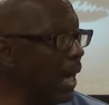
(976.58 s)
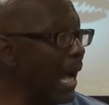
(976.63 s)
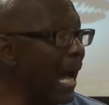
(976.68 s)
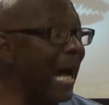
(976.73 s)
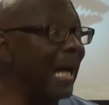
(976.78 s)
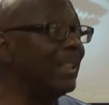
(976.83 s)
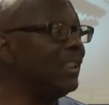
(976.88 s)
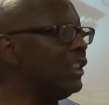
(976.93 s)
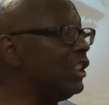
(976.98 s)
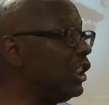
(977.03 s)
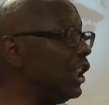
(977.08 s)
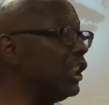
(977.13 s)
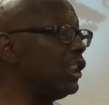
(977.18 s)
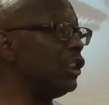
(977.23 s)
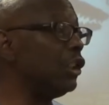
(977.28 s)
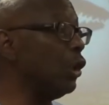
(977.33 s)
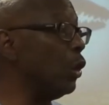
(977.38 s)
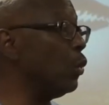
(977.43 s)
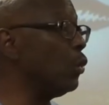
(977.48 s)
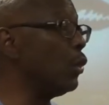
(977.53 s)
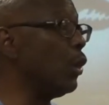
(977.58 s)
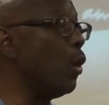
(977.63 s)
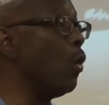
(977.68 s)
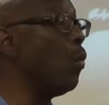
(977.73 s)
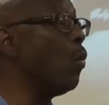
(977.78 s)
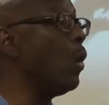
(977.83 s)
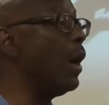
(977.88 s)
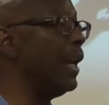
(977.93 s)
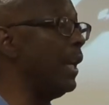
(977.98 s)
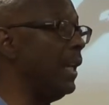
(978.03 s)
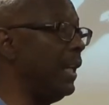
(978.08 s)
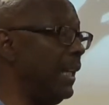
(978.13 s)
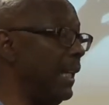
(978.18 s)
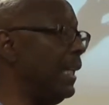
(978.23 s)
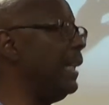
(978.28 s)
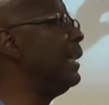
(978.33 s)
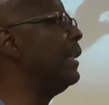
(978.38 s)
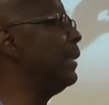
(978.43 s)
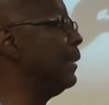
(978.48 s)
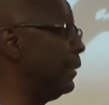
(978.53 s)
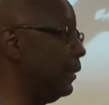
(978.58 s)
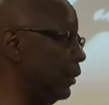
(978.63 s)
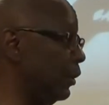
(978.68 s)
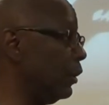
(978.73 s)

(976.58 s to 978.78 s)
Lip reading: I just don't know what it is.